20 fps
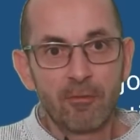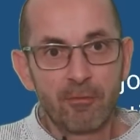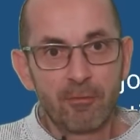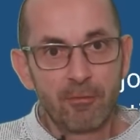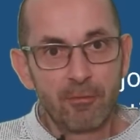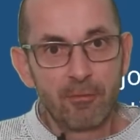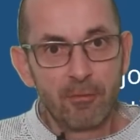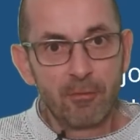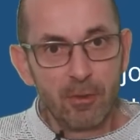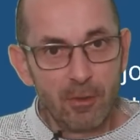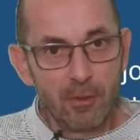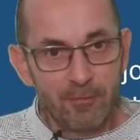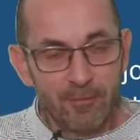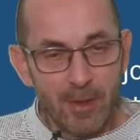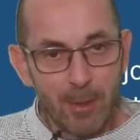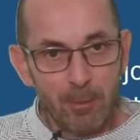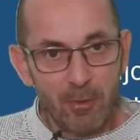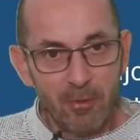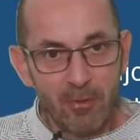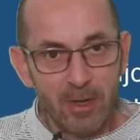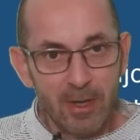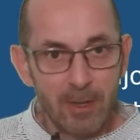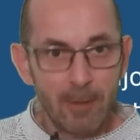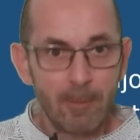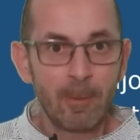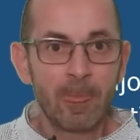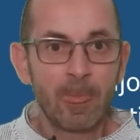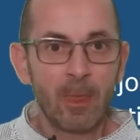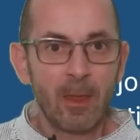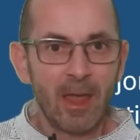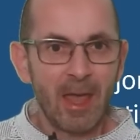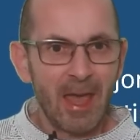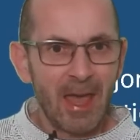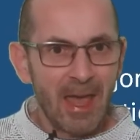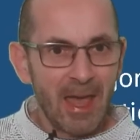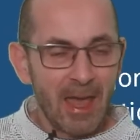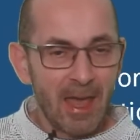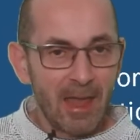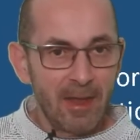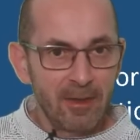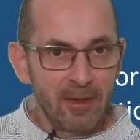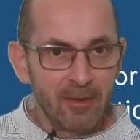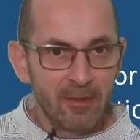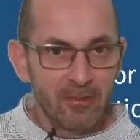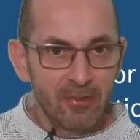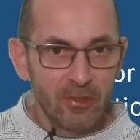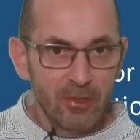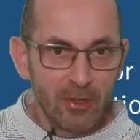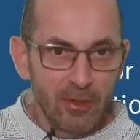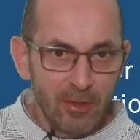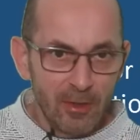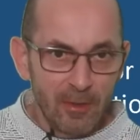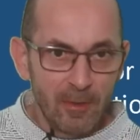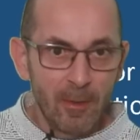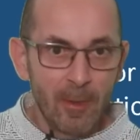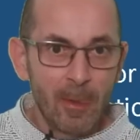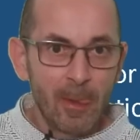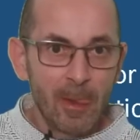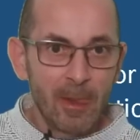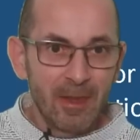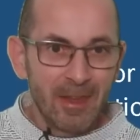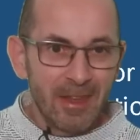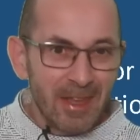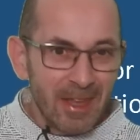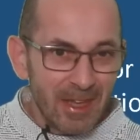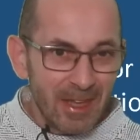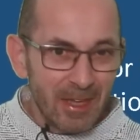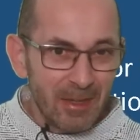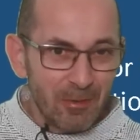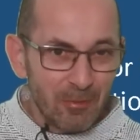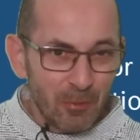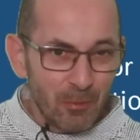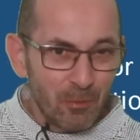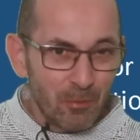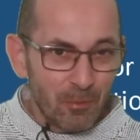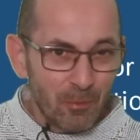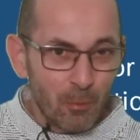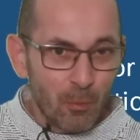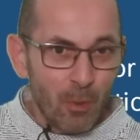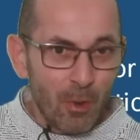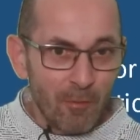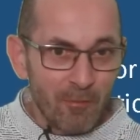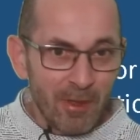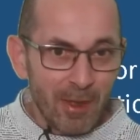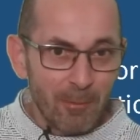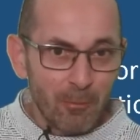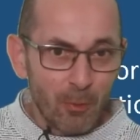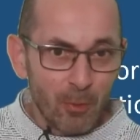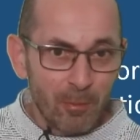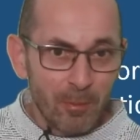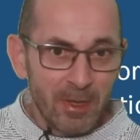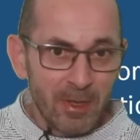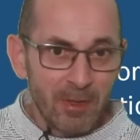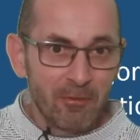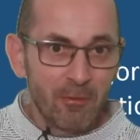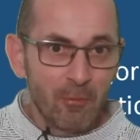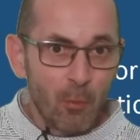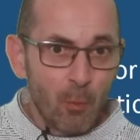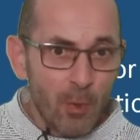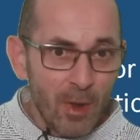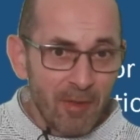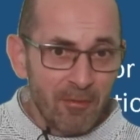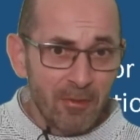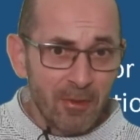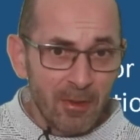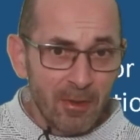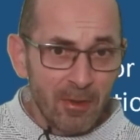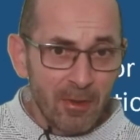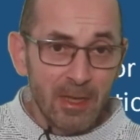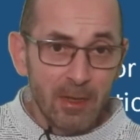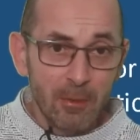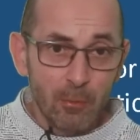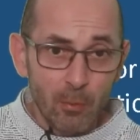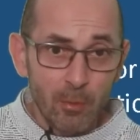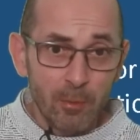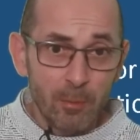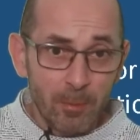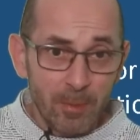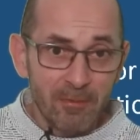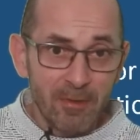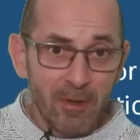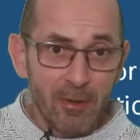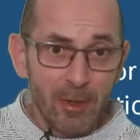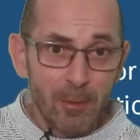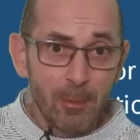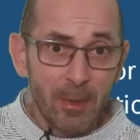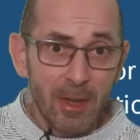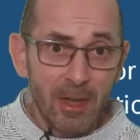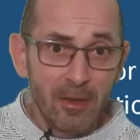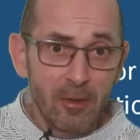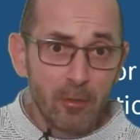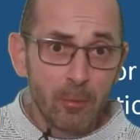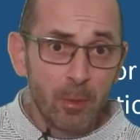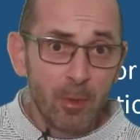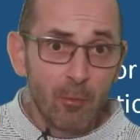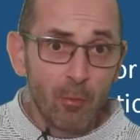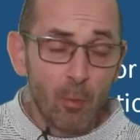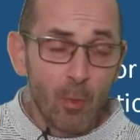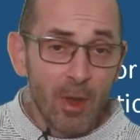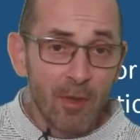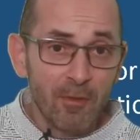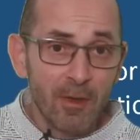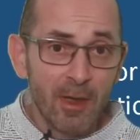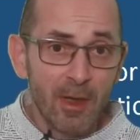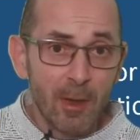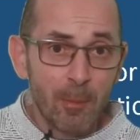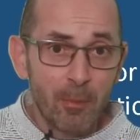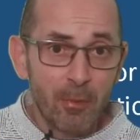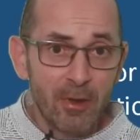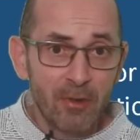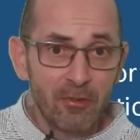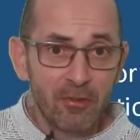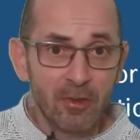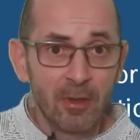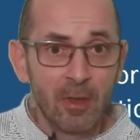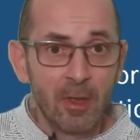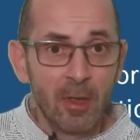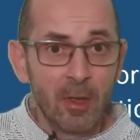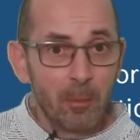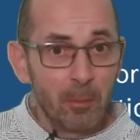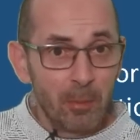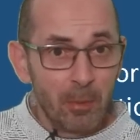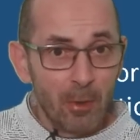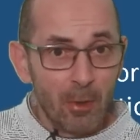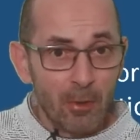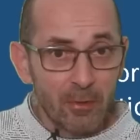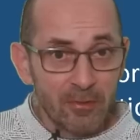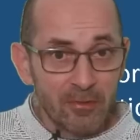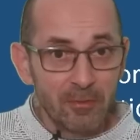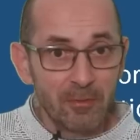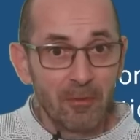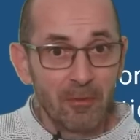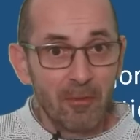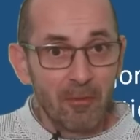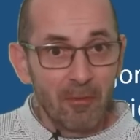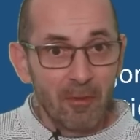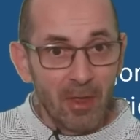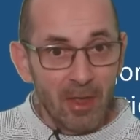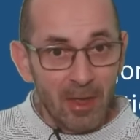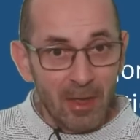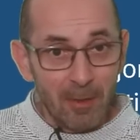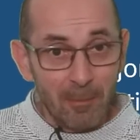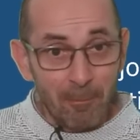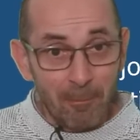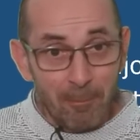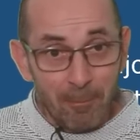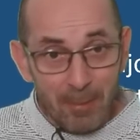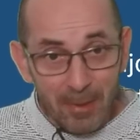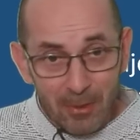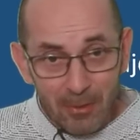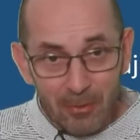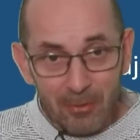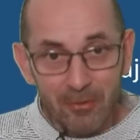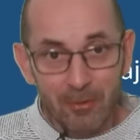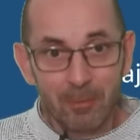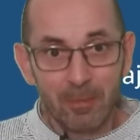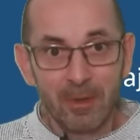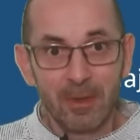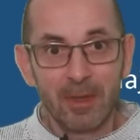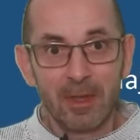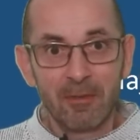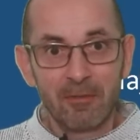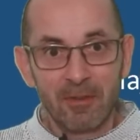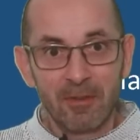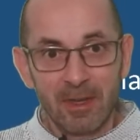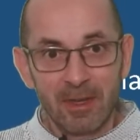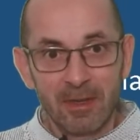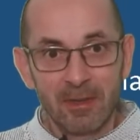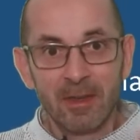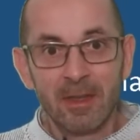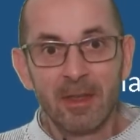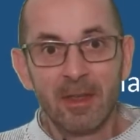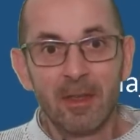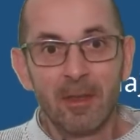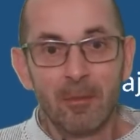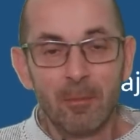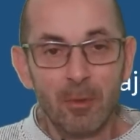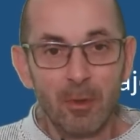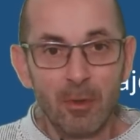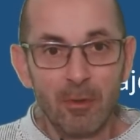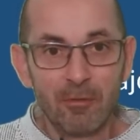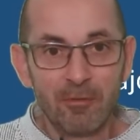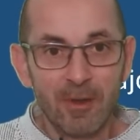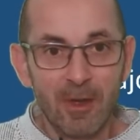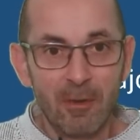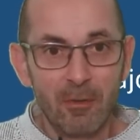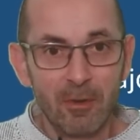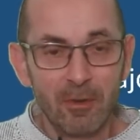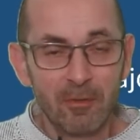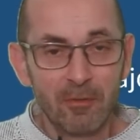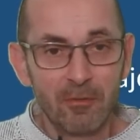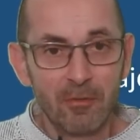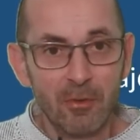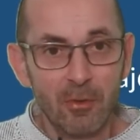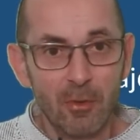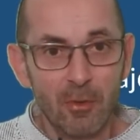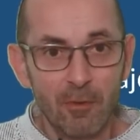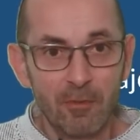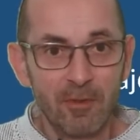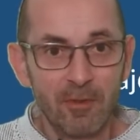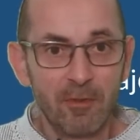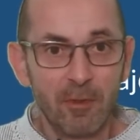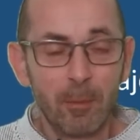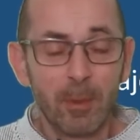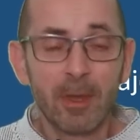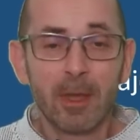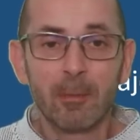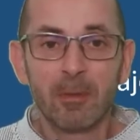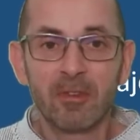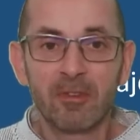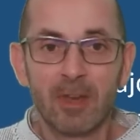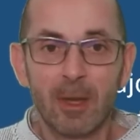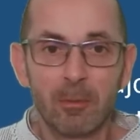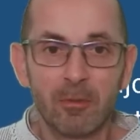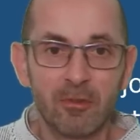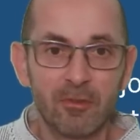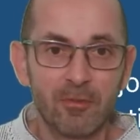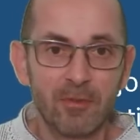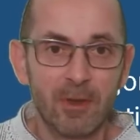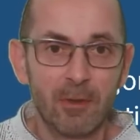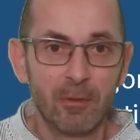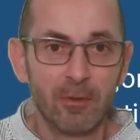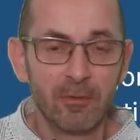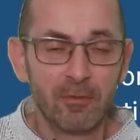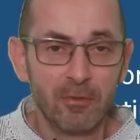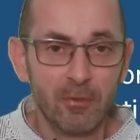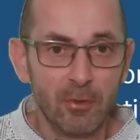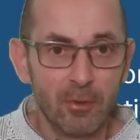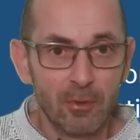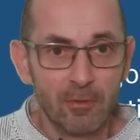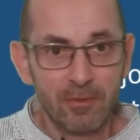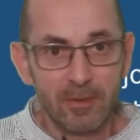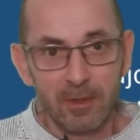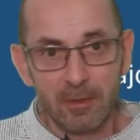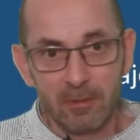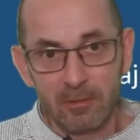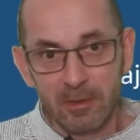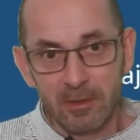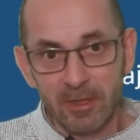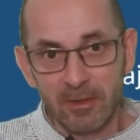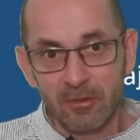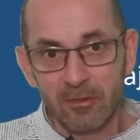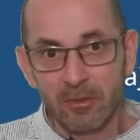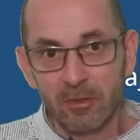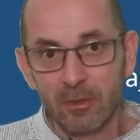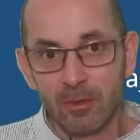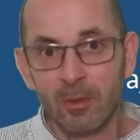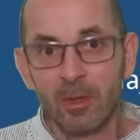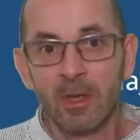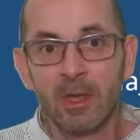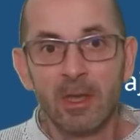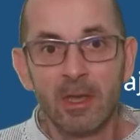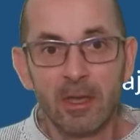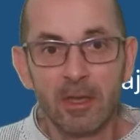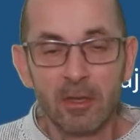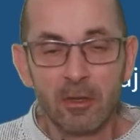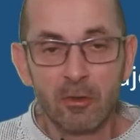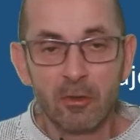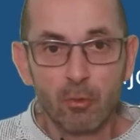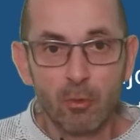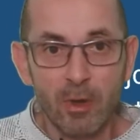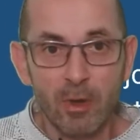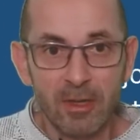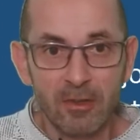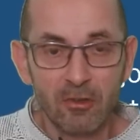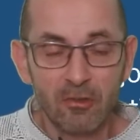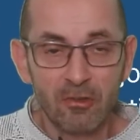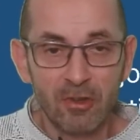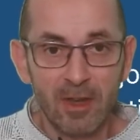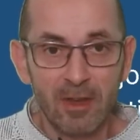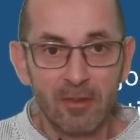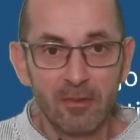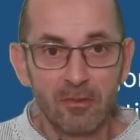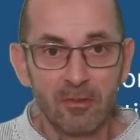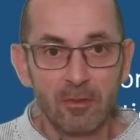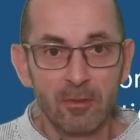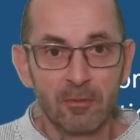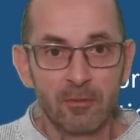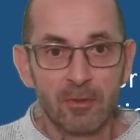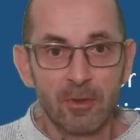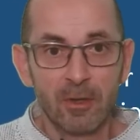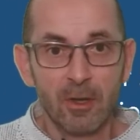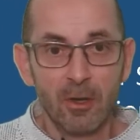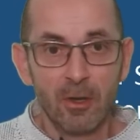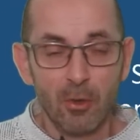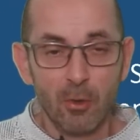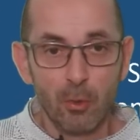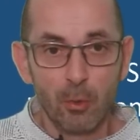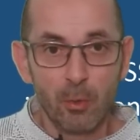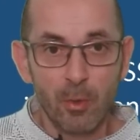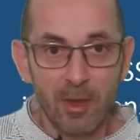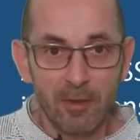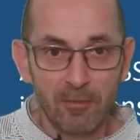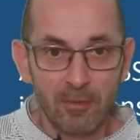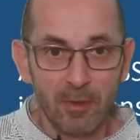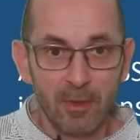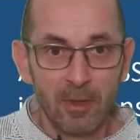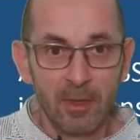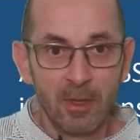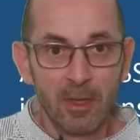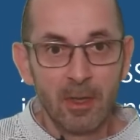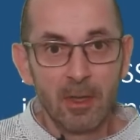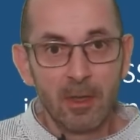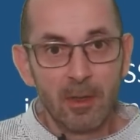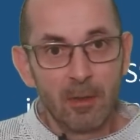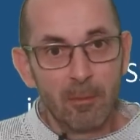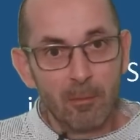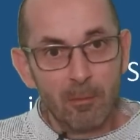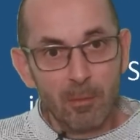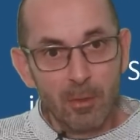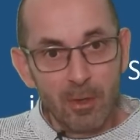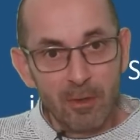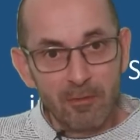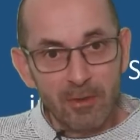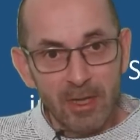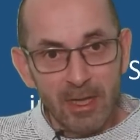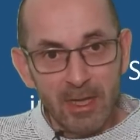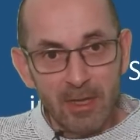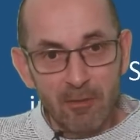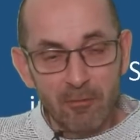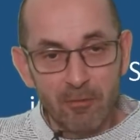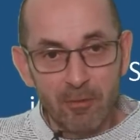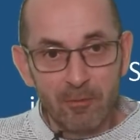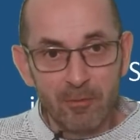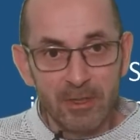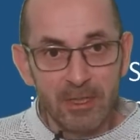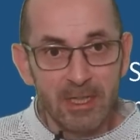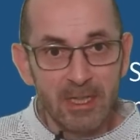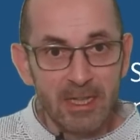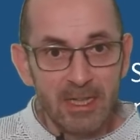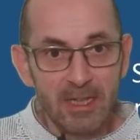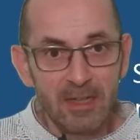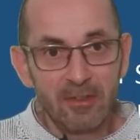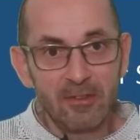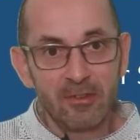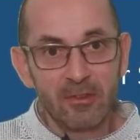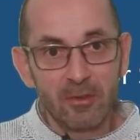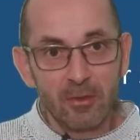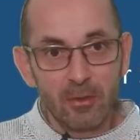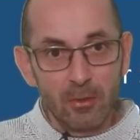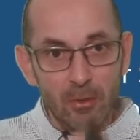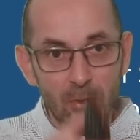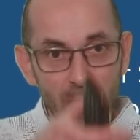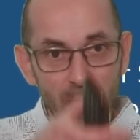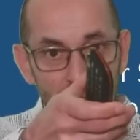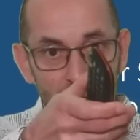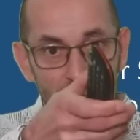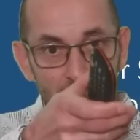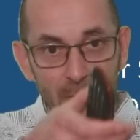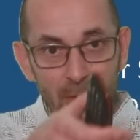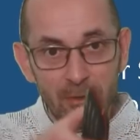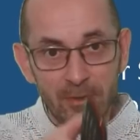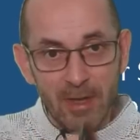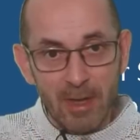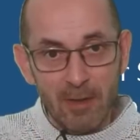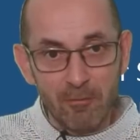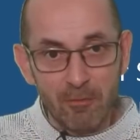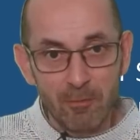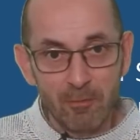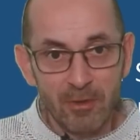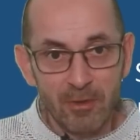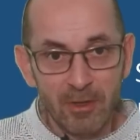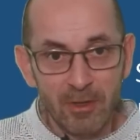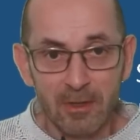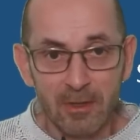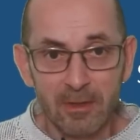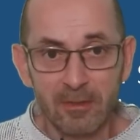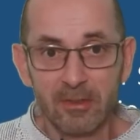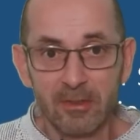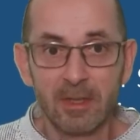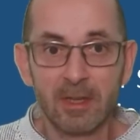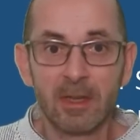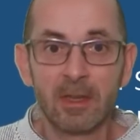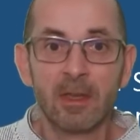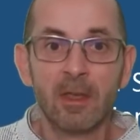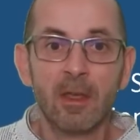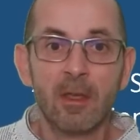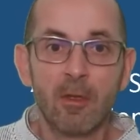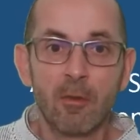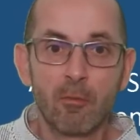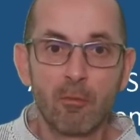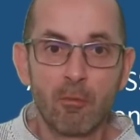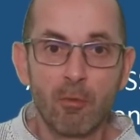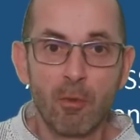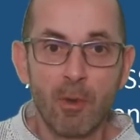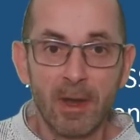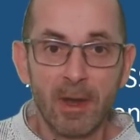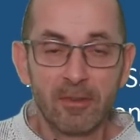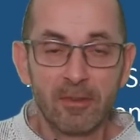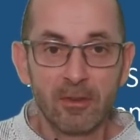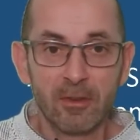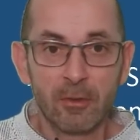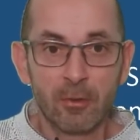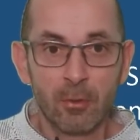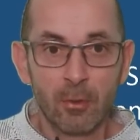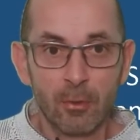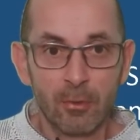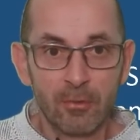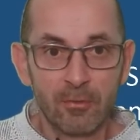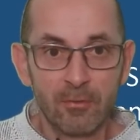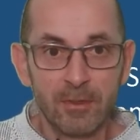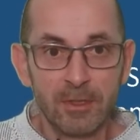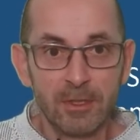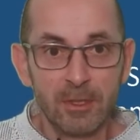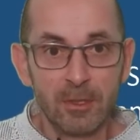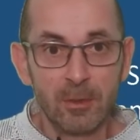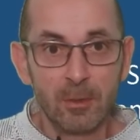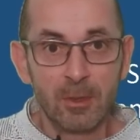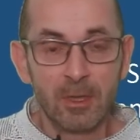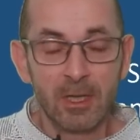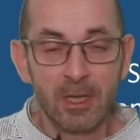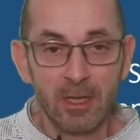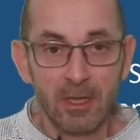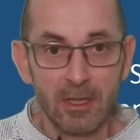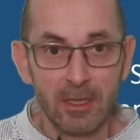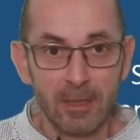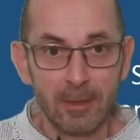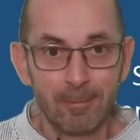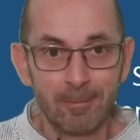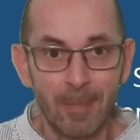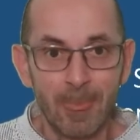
through February, and in turn, it, what that would mean for the weather, it would be very dependent upon whether high pressure blocks uh, built, but if they move far enough north, if they become established far enough north, it leads to a greater chance of cold weather moving in from the east or down from the Arctic right across the U K.